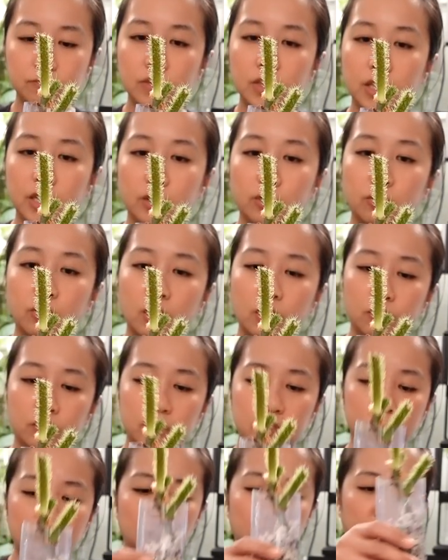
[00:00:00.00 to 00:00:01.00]
Like, what
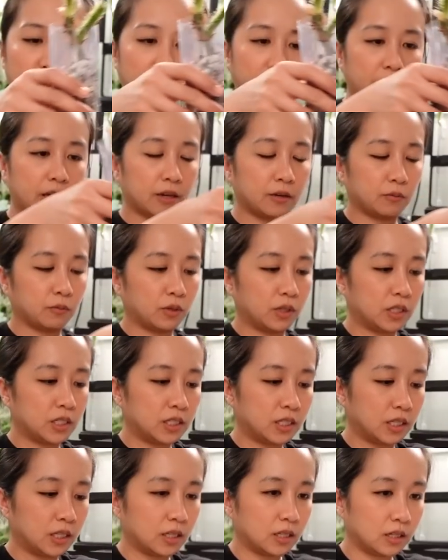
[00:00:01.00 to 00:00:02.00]
was the plan
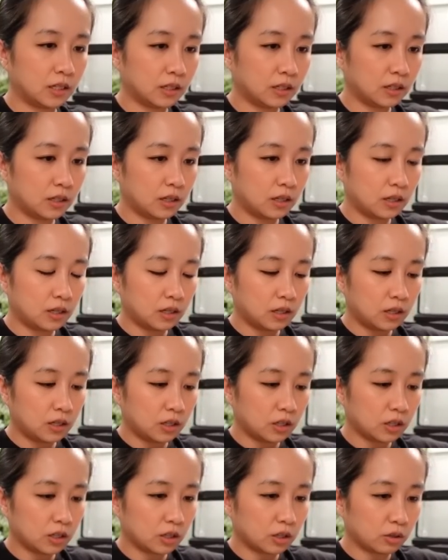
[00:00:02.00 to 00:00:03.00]
once it
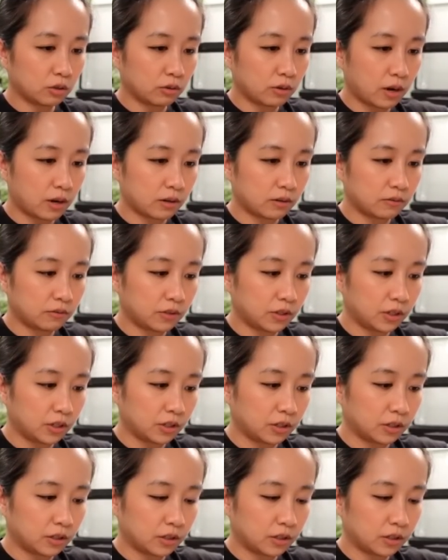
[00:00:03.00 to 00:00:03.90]
grew out of here?